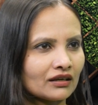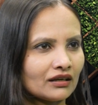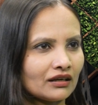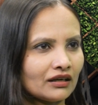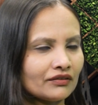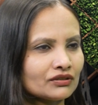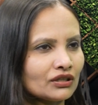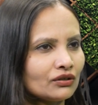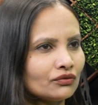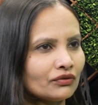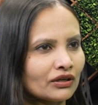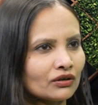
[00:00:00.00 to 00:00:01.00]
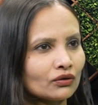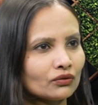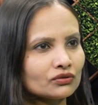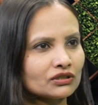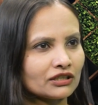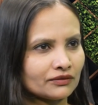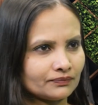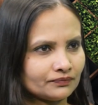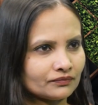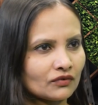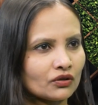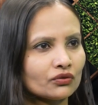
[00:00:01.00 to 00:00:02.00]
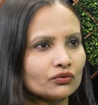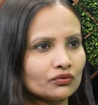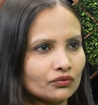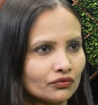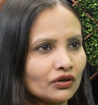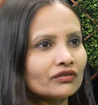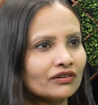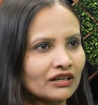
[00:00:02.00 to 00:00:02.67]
I have seen you very closely. You work